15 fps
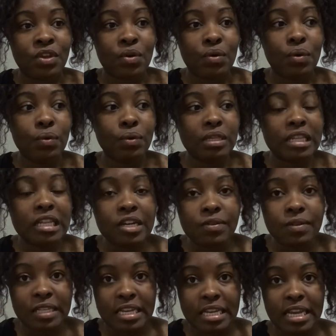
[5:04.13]
who
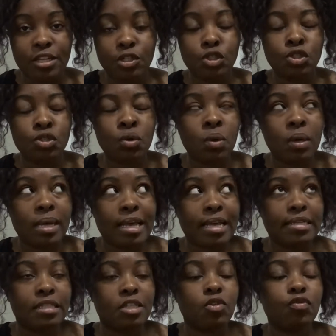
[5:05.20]
literally
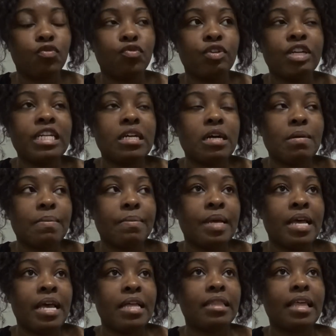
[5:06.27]
enjoys the freedom
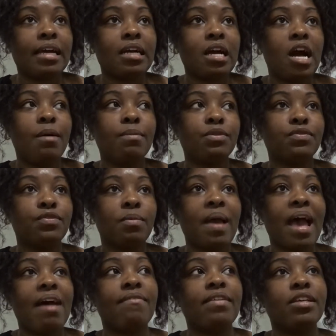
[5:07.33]
that comes from
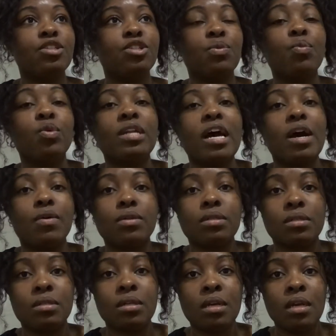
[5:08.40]
having someone
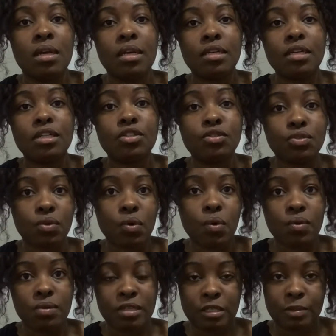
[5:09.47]
else control
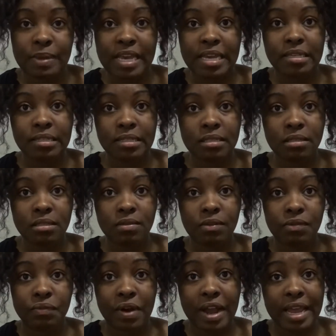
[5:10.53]
the space
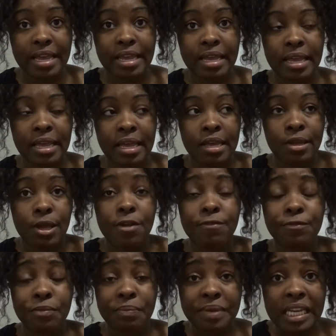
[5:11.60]
right and
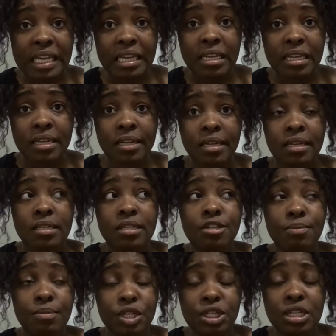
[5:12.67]
for me
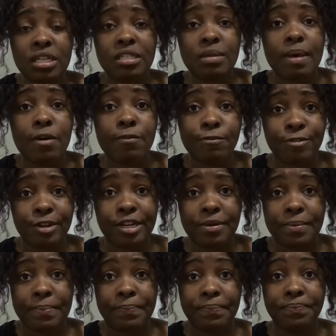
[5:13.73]
submission is about
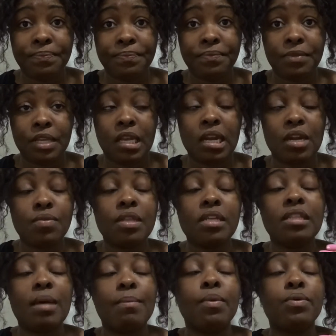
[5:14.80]
freedom and I don't think
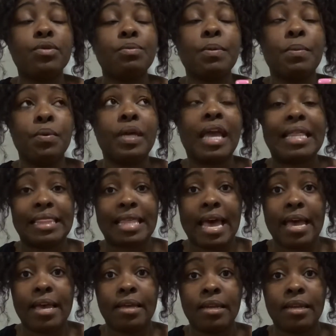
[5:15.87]
that most people get that.